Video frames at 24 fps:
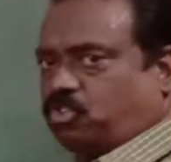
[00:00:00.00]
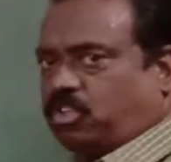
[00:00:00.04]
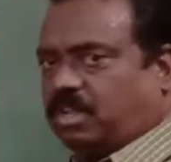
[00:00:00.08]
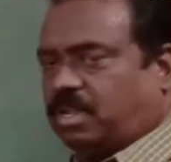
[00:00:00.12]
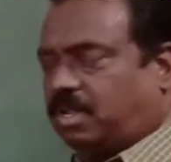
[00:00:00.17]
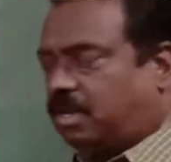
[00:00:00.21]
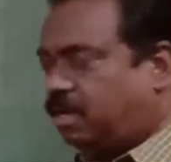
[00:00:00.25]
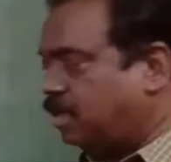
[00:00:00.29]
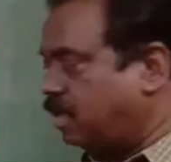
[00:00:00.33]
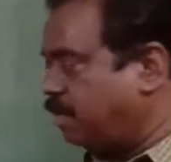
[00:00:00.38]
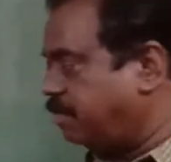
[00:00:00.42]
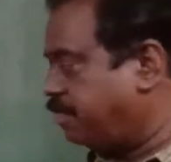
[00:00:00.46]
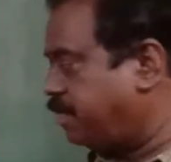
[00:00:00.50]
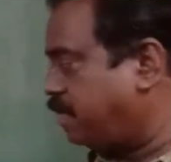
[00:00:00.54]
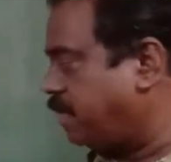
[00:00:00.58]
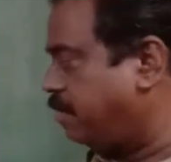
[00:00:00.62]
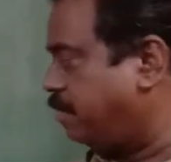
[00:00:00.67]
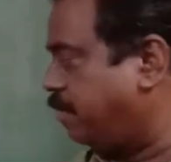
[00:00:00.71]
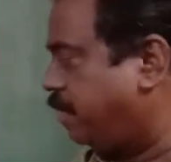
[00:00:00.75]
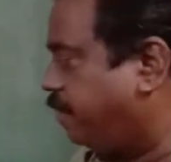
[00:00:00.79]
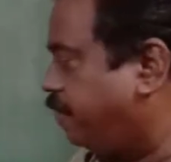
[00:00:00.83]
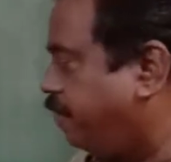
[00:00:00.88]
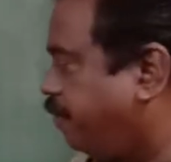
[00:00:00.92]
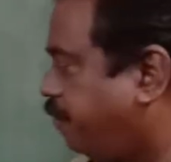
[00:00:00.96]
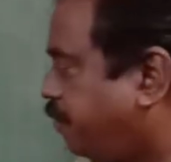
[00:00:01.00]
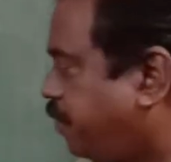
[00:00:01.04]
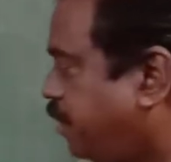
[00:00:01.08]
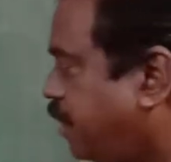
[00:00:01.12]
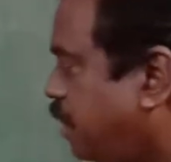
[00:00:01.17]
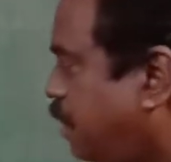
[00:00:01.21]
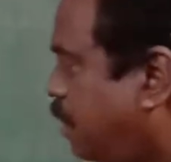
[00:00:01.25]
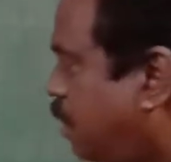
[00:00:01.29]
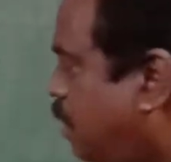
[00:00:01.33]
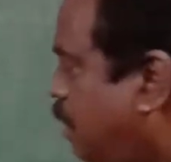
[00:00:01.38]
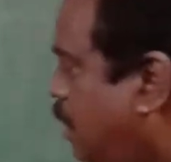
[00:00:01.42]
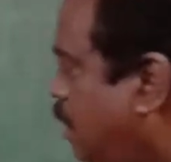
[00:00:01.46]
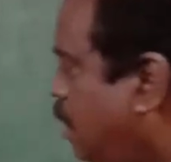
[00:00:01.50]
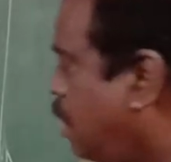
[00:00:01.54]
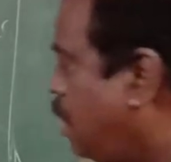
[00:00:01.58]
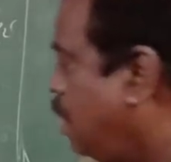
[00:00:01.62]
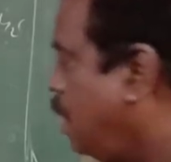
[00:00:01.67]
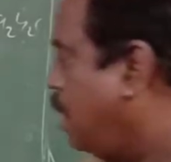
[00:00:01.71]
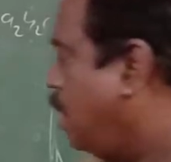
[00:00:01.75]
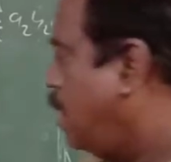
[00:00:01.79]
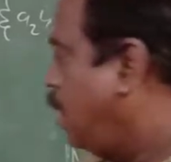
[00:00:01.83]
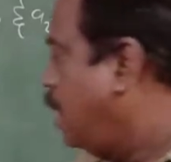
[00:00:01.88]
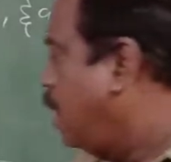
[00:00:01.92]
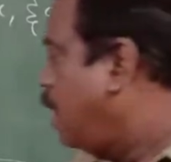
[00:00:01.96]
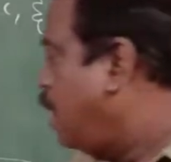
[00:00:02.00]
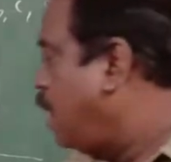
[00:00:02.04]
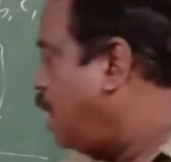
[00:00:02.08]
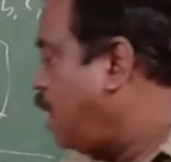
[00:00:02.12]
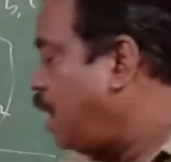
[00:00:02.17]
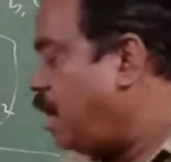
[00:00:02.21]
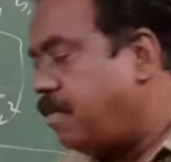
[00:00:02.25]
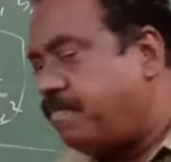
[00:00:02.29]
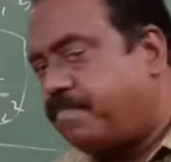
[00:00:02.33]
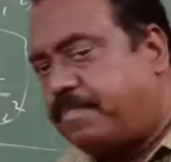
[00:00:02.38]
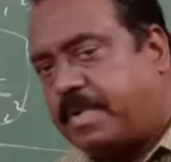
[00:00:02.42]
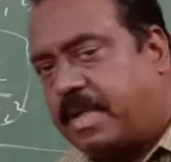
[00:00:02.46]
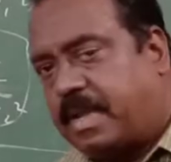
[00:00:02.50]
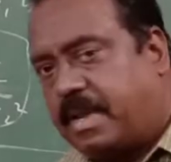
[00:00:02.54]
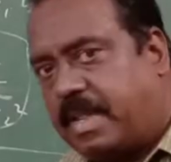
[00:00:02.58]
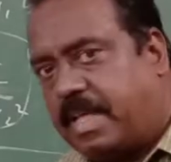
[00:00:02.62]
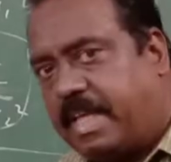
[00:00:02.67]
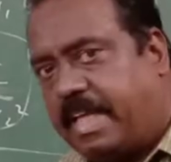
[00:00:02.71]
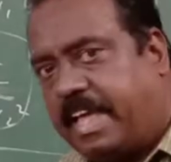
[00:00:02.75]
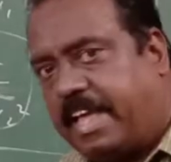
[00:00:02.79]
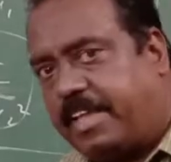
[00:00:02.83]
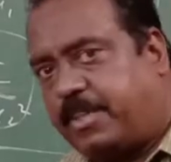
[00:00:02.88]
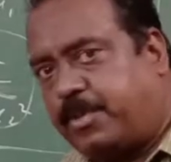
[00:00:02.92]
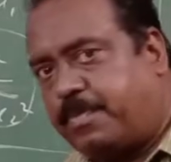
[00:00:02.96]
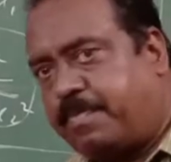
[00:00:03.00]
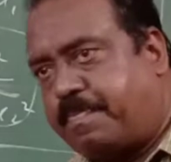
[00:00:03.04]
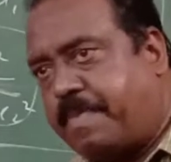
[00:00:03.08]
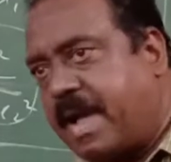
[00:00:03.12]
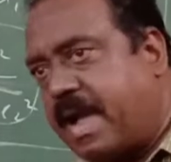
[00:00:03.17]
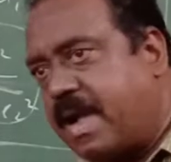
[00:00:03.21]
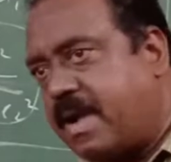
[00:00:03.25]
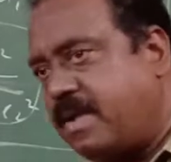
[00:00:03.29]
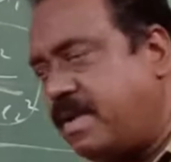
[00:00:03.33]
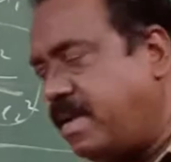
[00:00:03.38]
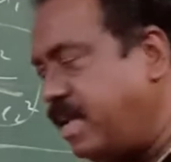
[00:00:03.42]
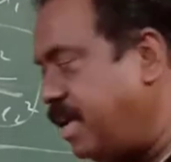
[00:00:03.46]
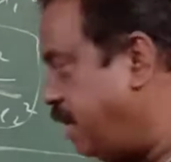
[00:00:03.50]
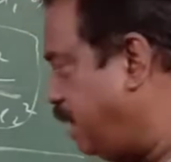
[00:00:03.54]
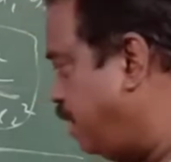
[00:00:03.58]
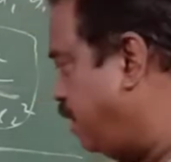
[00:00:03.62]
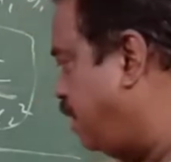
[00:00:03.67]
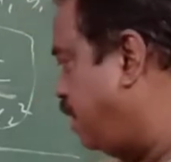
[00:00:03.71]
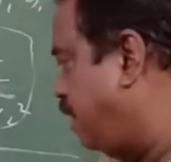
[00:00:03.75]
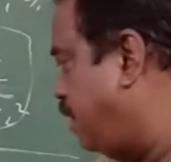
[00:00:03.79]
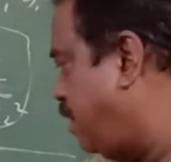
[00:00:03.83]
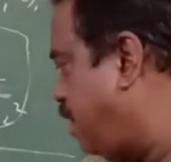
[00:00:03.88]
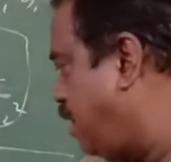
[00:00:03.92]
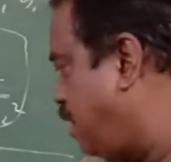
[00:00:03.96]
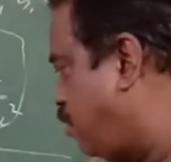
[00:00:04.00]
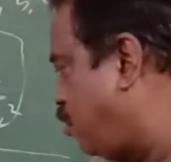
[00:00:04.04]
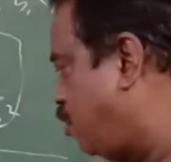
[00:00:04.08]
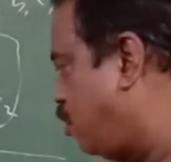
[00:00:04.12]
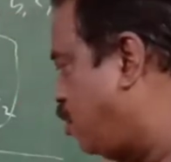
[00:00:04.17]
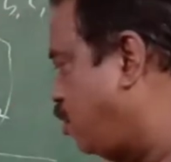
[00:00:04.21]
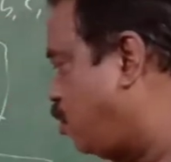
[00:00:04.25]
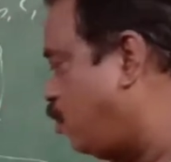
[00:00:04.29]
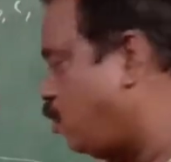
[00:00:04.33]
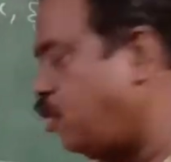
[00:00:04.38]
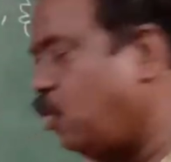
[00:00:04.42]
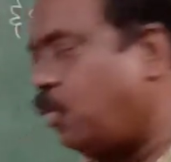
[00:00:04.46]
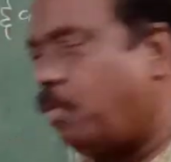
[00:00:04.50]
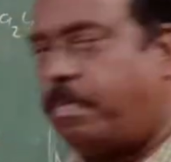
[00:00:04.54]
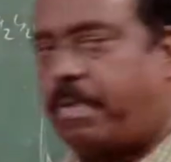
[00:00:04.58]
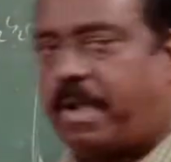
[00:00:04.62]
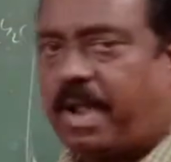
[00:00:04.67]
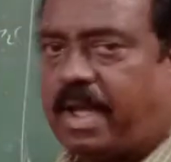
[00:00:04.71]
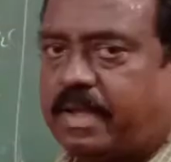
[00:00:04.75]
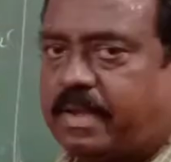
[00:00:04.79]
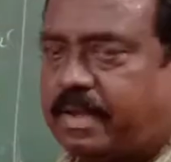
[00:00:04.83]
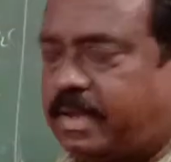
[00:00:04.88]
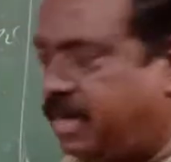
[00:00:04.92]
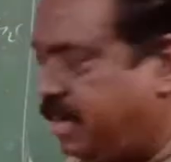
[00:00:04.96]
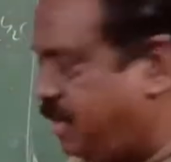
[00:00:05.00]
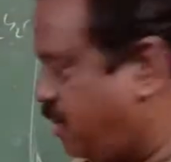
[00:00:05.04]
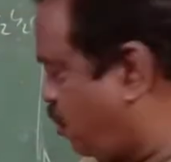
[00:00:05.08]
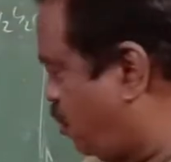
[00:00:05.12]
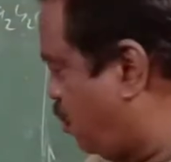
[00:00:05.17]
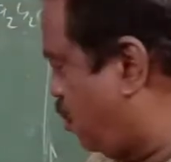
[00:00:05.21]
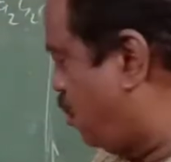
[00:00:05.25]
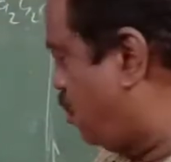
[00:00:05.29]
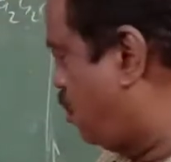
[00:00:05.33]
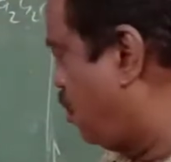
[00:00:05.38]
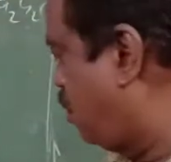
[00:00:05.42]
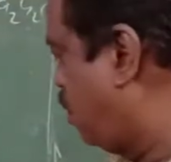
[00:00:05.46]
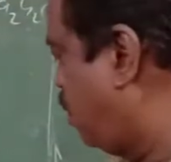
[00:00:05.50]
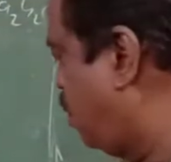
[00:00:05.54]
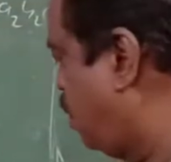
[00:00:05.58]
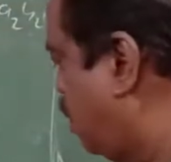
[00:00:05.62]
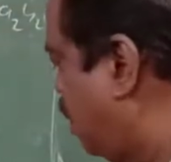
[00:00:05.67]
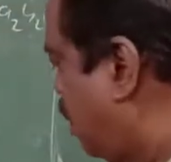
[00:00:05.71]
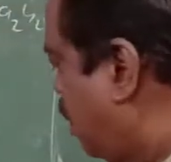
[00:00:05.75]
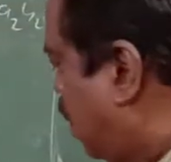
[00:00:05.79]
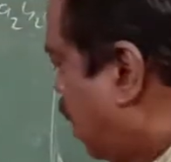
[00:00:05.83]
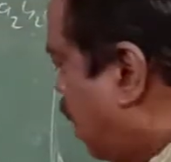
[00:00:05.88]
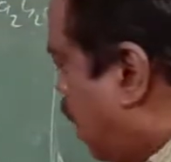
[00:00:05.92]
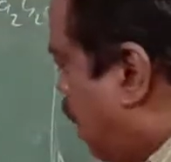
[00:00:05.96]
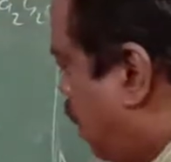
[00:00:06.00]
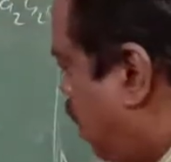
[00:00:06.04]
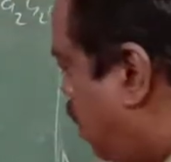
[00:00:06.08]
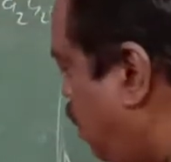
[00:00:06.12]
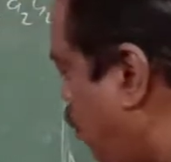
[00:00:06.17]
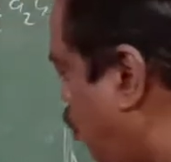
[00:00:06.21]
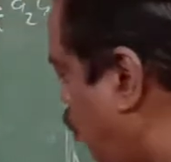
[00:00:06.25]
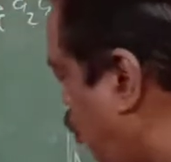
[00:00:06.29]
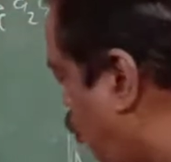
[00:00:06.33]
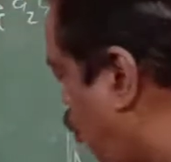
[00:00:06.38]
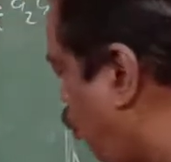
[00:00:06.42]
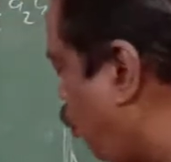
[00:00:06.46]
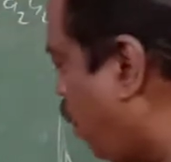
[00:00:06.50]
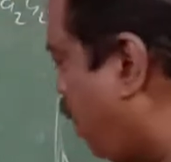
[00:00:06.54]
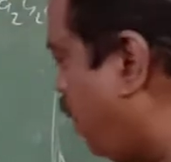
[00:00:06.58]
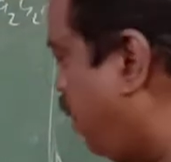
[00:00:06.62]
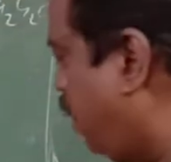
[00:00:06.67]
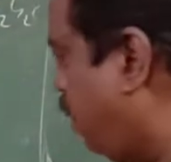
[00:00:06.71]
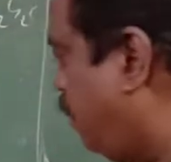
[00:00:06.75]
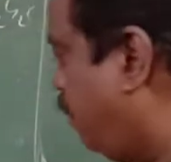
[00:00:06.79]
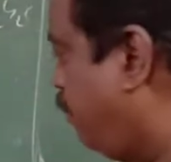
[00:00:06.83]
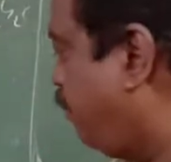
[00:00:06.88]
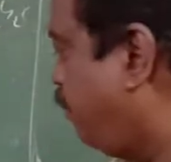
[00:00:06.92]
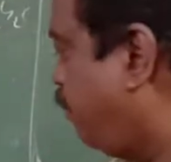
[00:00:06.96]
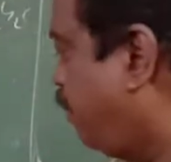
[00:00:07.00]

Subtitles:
that, observe me. After expanding these two brackets and this one,